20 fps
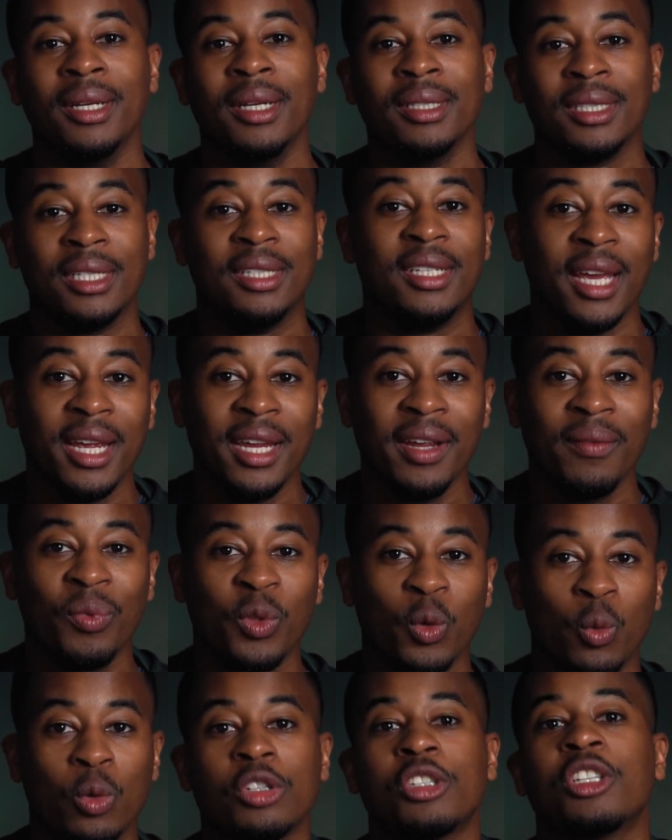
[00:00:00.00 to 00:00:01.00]
Today,
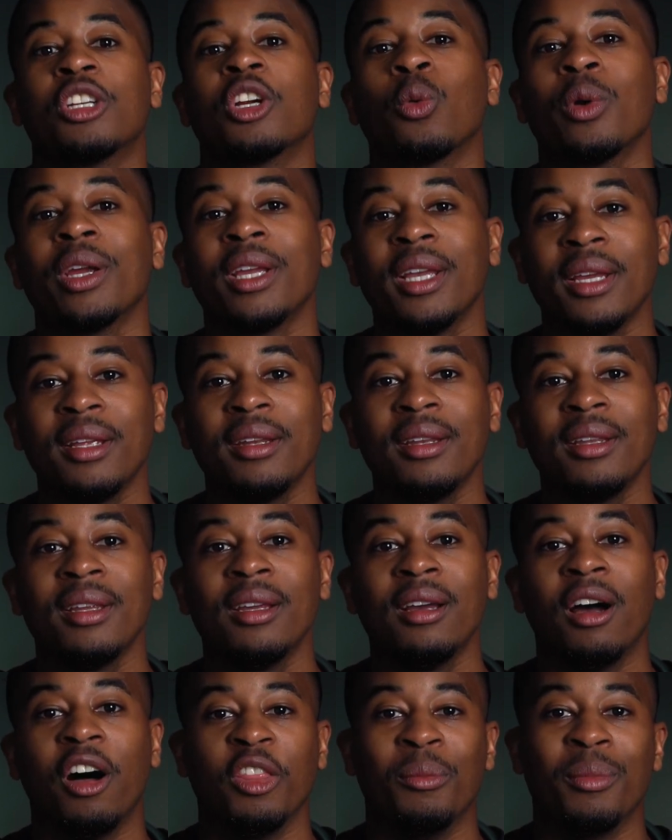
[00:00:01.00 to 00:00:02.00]
we're zeroing in
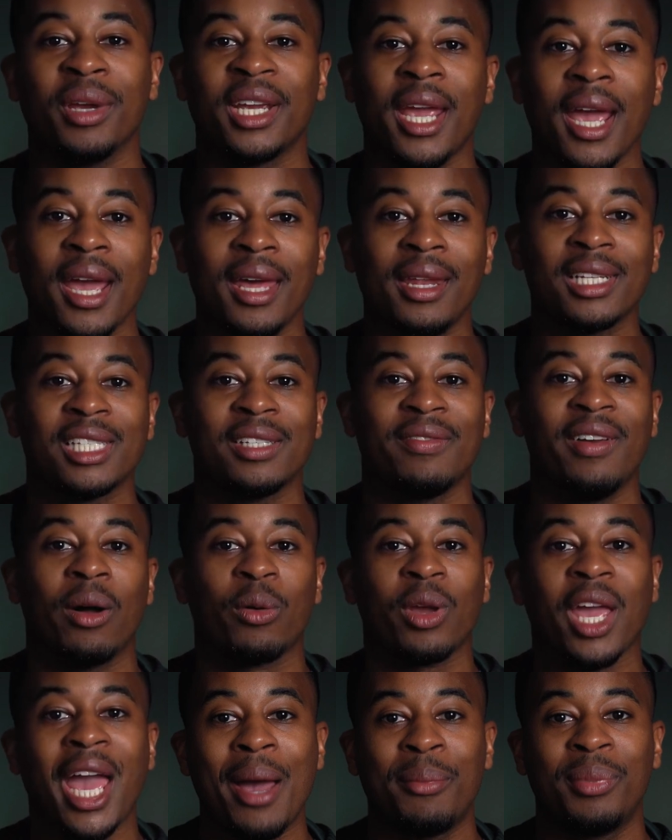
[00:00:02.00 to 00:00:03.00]
on the mechanics of how
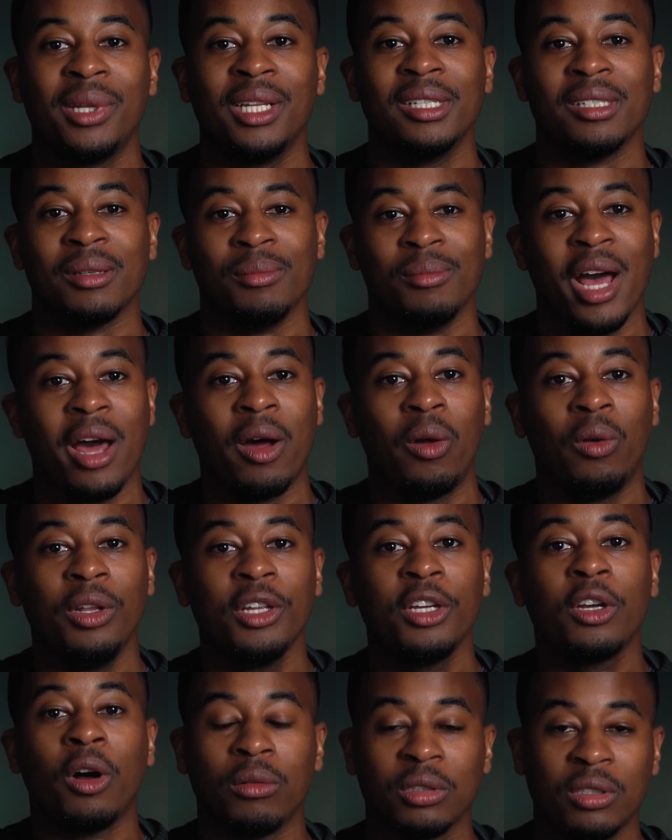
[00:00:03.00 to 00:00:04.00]
capitalism not only
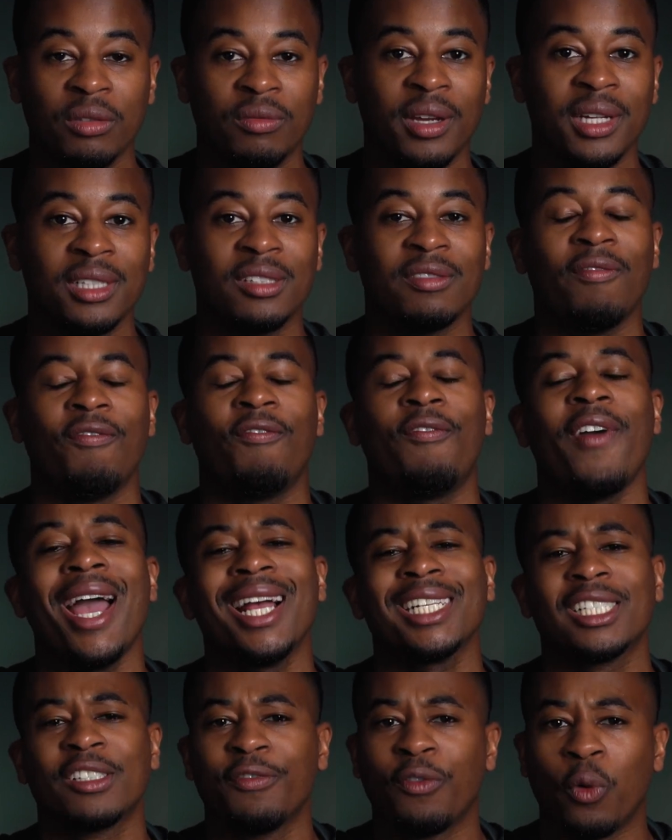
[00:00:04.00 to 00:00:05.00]
cultivates
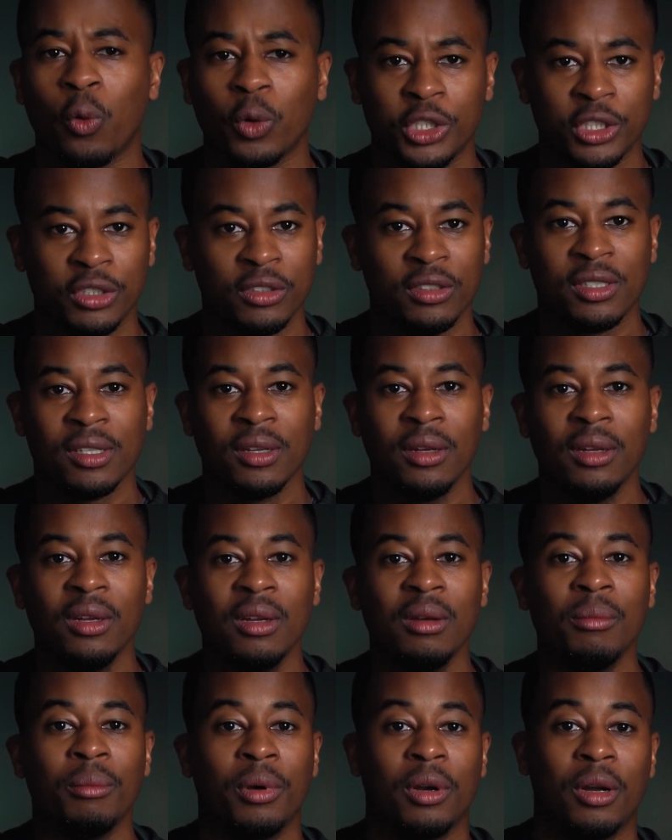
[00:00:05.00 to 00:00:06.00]
vast fortunes,
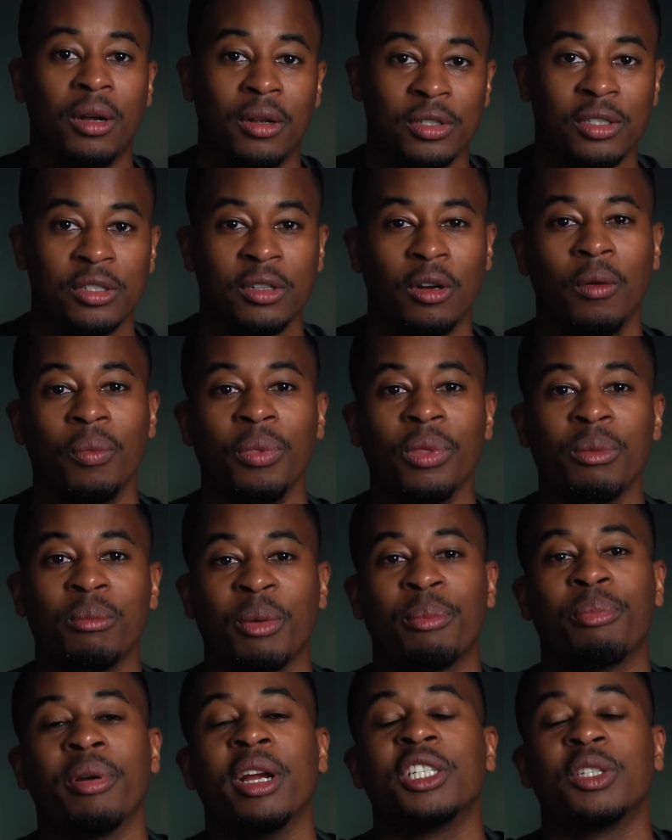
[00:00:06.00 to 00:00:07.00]
but also
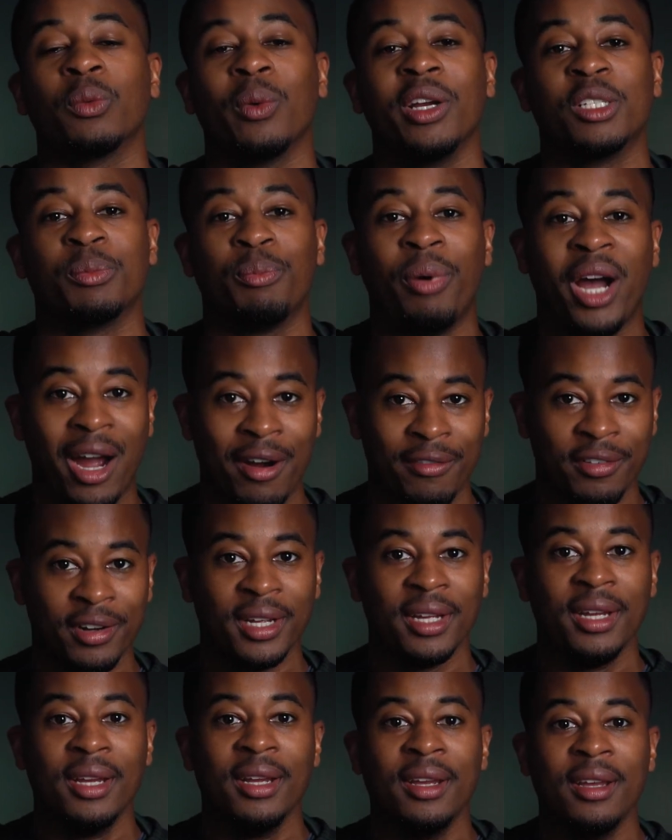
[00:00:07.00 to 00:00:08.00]
perpetuates poverty,